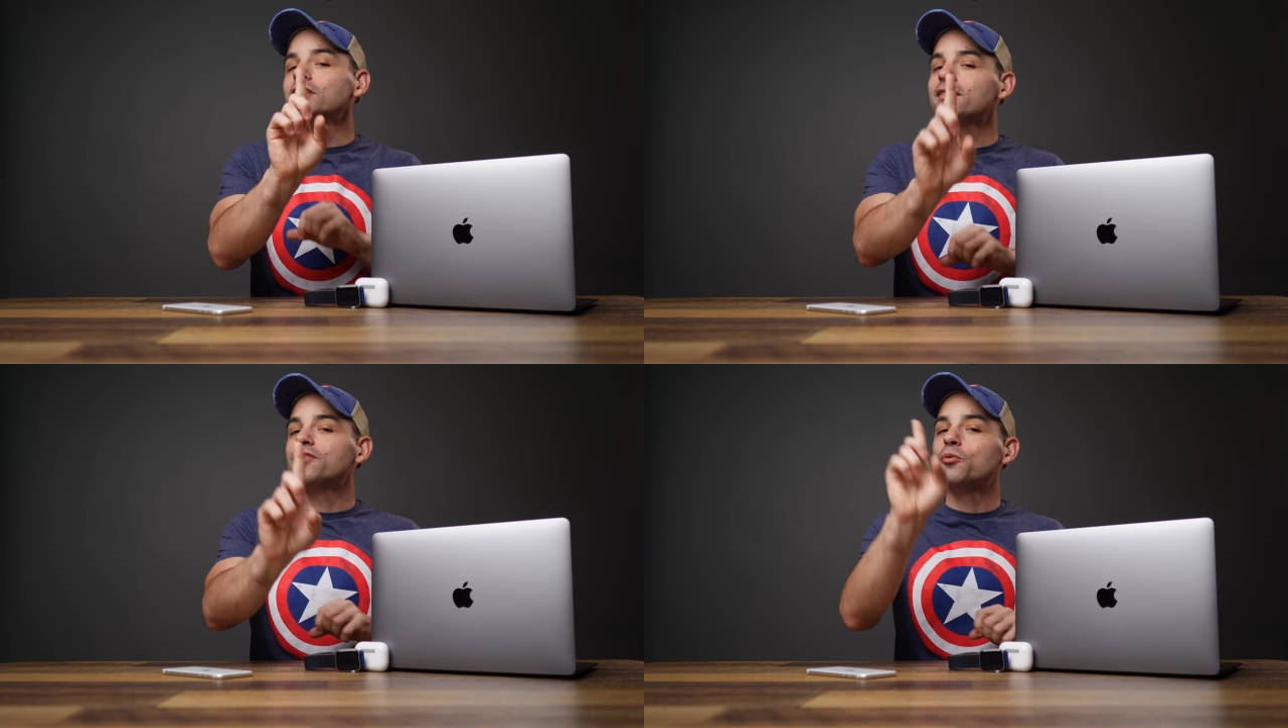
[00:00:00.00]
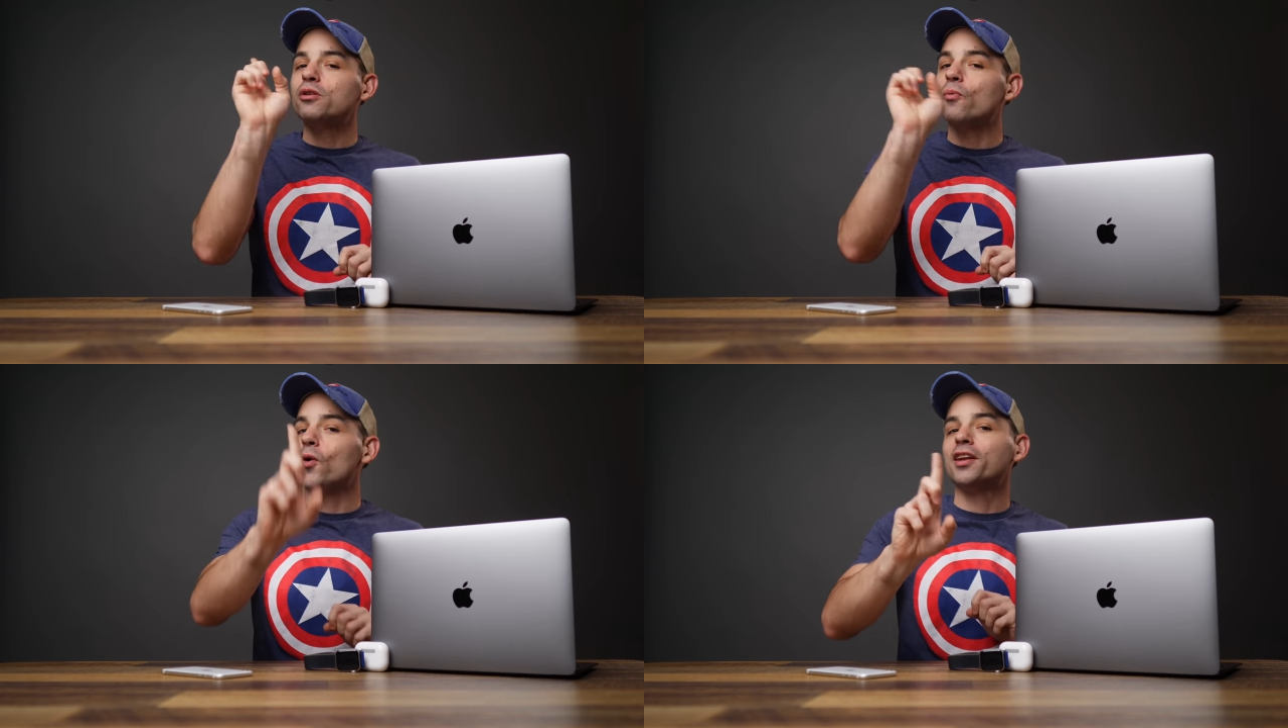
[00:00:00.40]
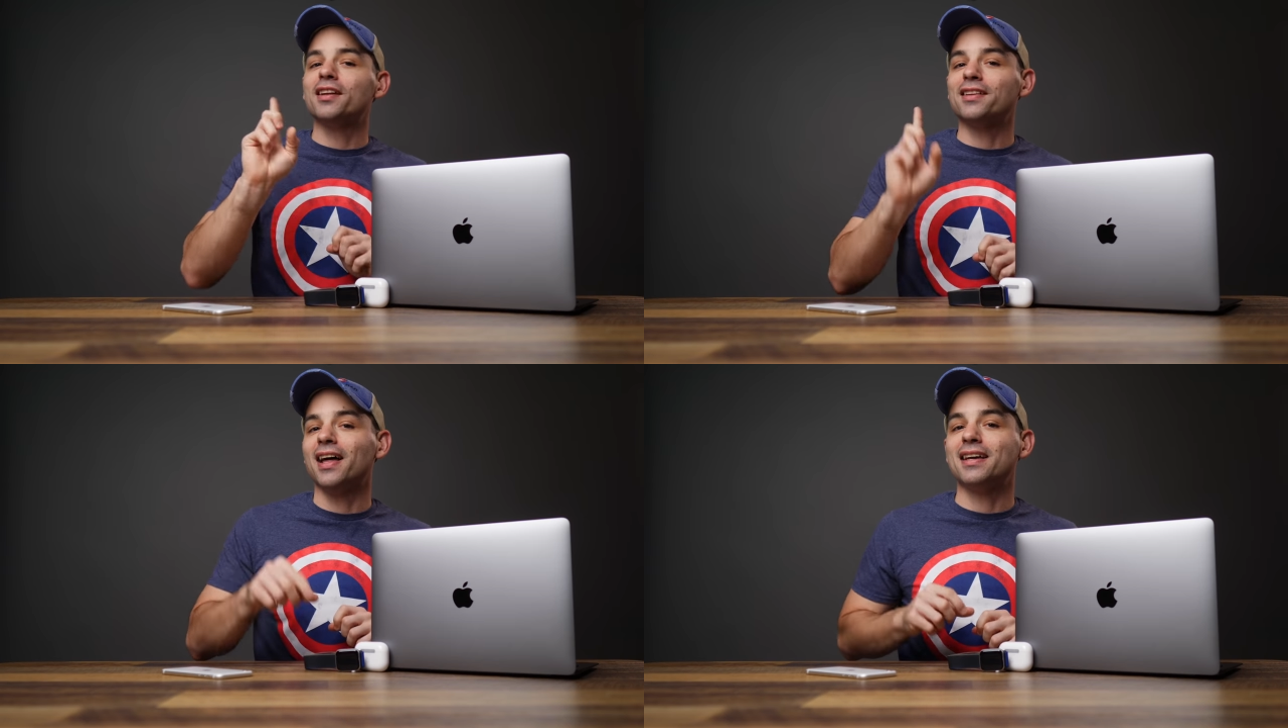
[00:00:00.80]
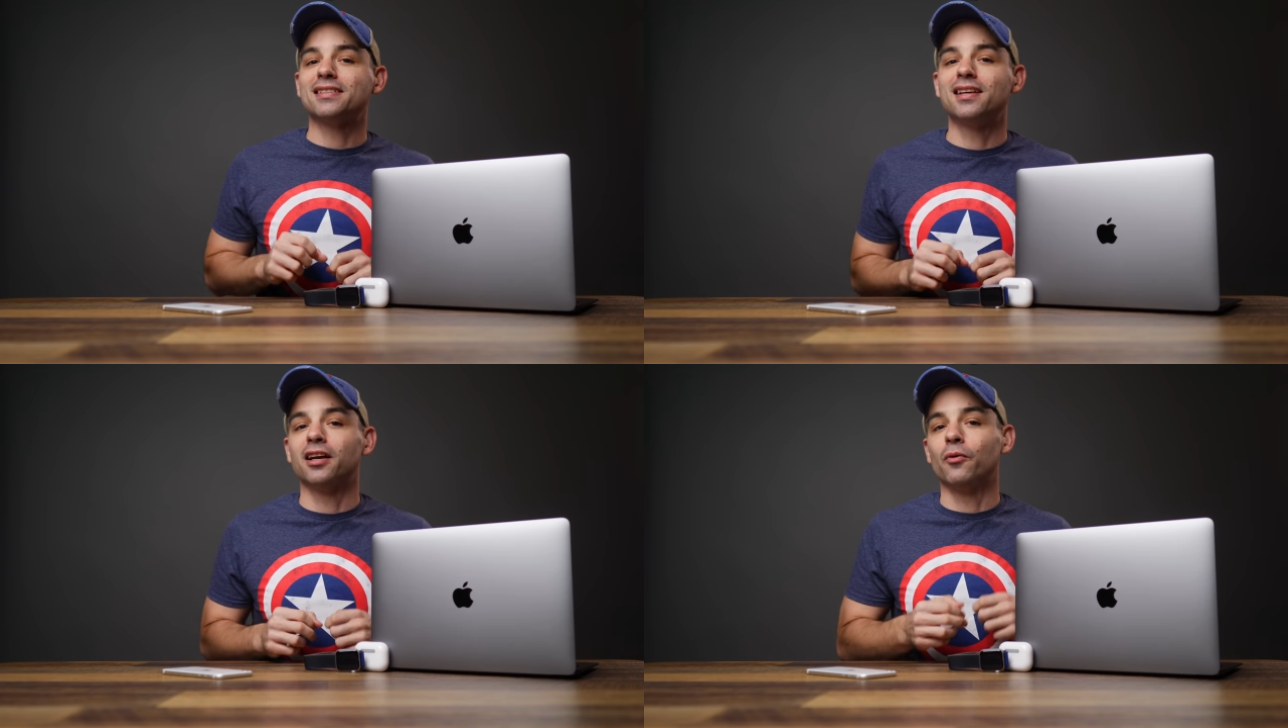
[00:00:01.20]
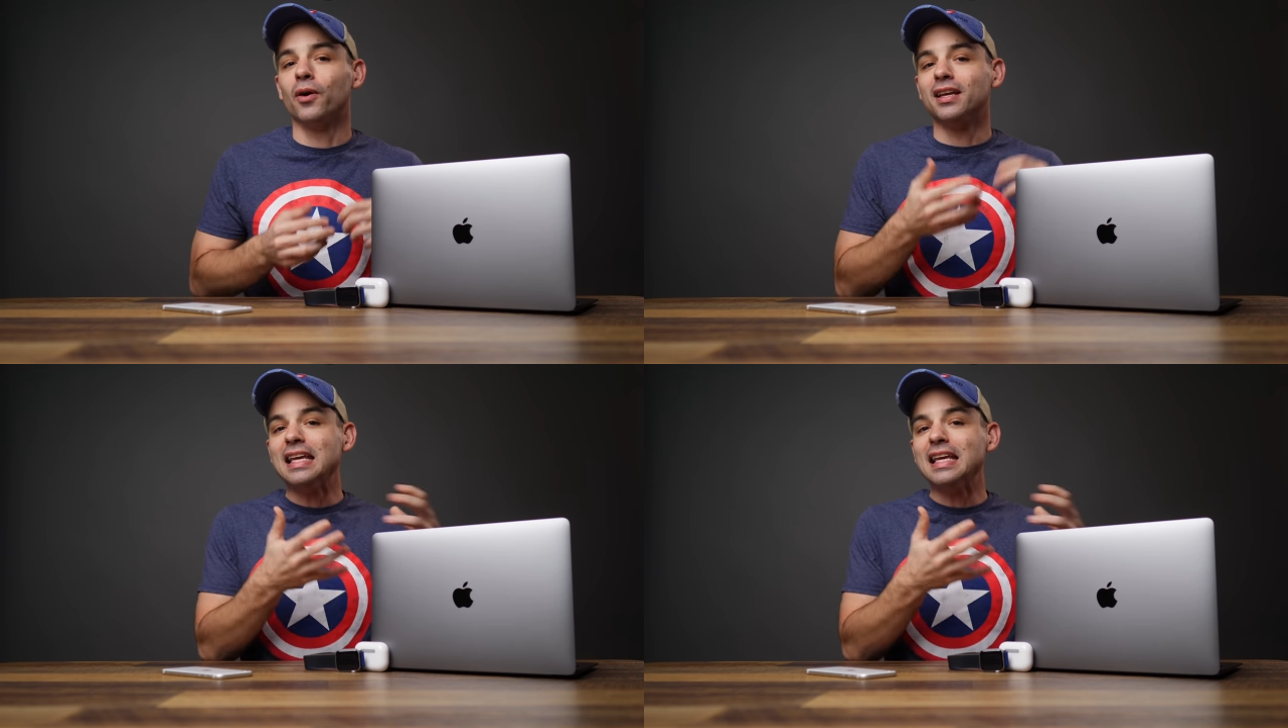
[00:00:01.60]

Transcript: leave you with one last takeaway.